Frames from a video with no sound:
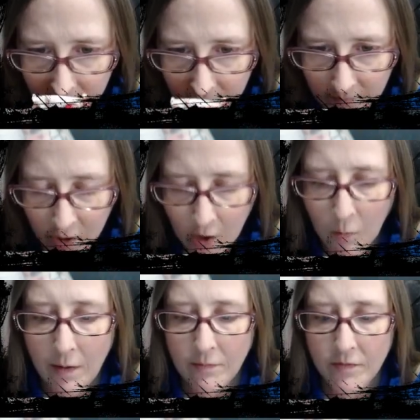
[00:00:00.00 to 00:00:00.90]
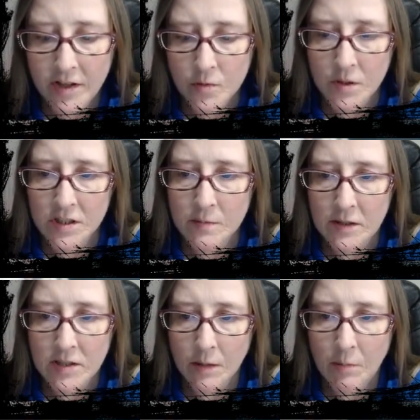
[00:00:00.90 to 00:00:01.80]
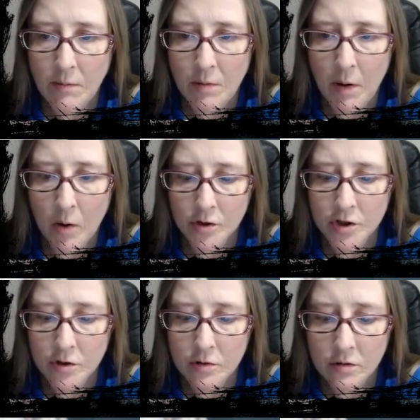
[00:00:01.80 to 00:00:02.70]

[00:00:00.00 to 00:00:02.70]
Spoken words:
You know what? This one smells like baby powder too.